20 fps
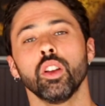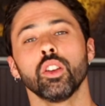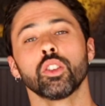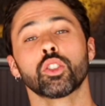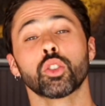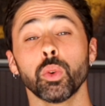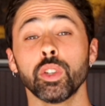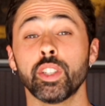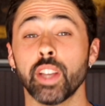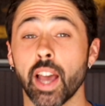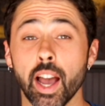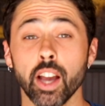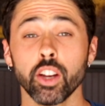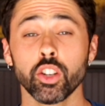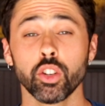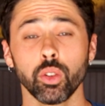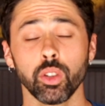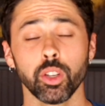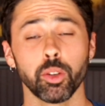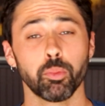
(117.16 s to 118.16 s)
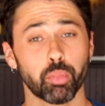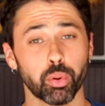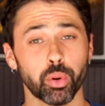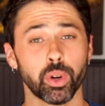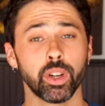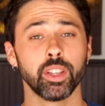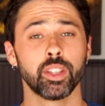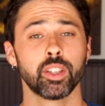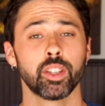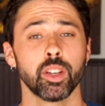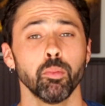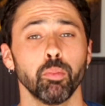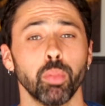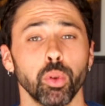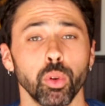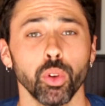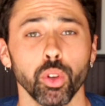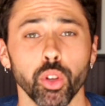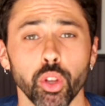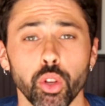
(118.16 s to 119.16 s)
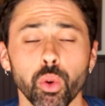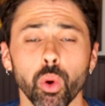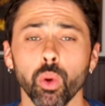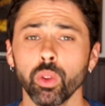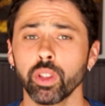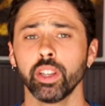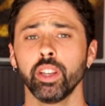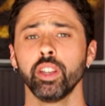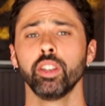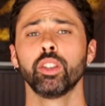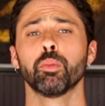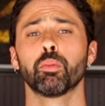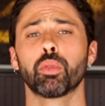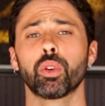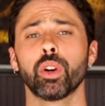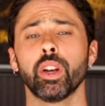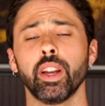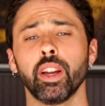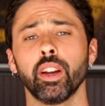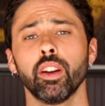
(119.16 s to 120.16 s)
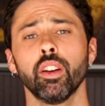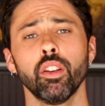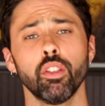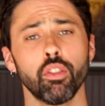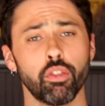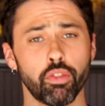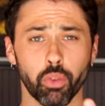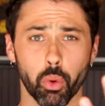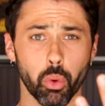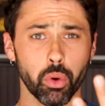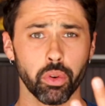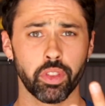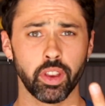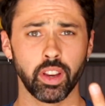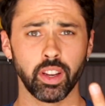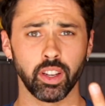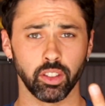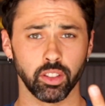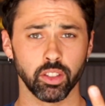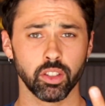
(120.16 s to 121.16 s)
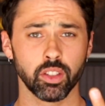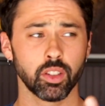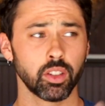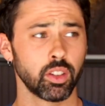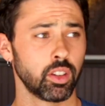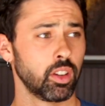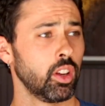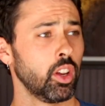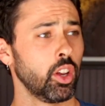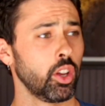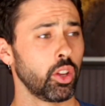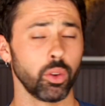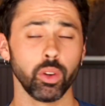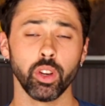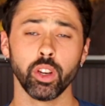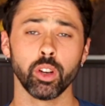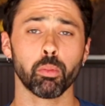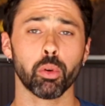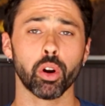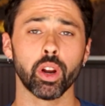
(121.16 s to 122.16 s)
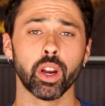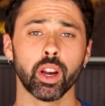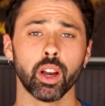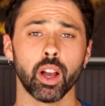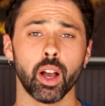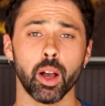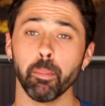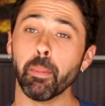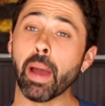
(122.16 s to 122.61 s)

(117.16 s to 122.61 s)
So it's actually pretty simple. You only need to bring 4 things. You need to bring a